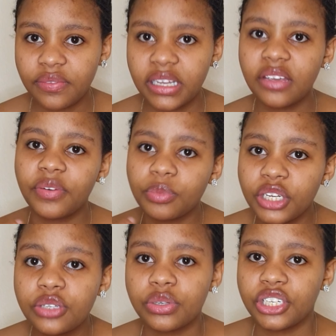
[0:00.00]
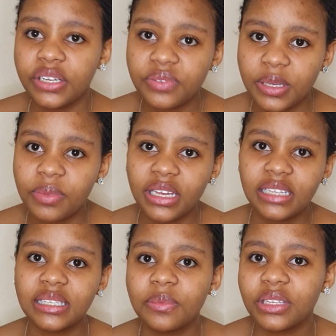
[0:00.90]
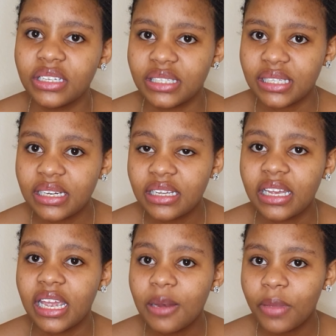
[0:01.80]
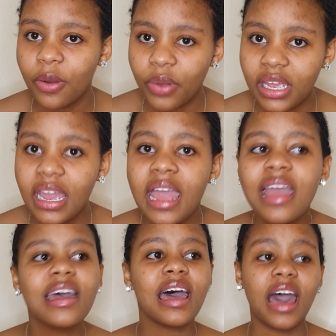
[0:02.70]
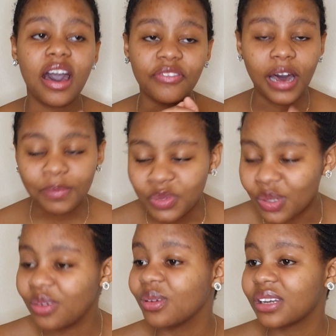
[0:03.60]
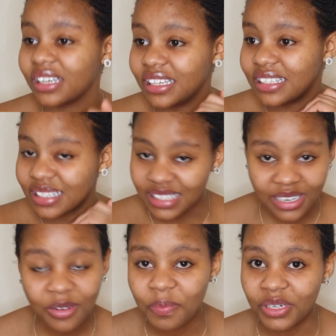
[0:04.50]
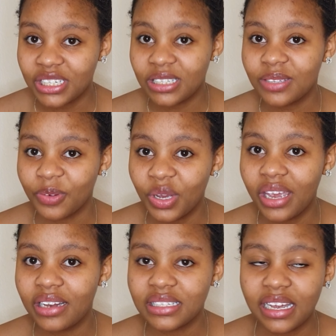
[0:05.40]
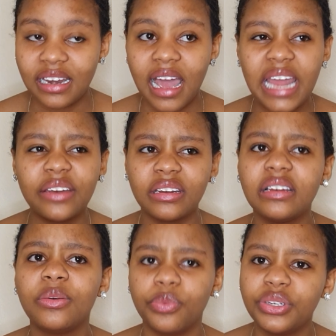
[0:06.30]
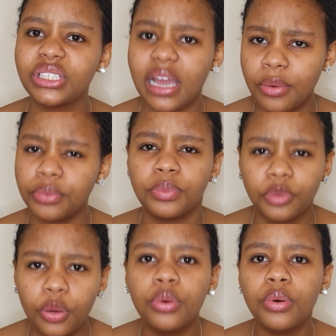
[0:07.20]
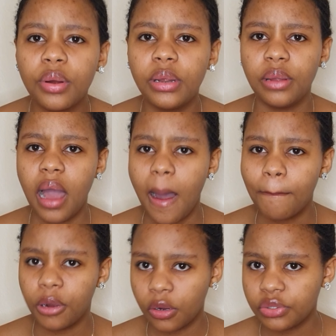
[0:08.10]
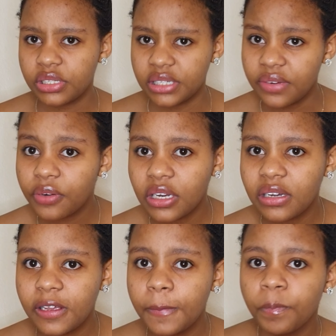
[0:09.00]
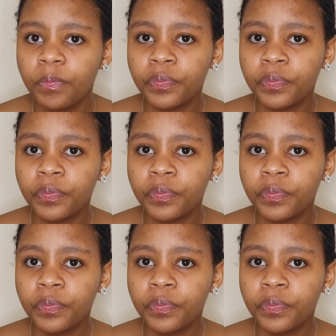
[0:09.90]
Like, if I'm trying to achieve something and something is standing in my way, I have absolutely zero patience for it, and I really wish I could go about differently.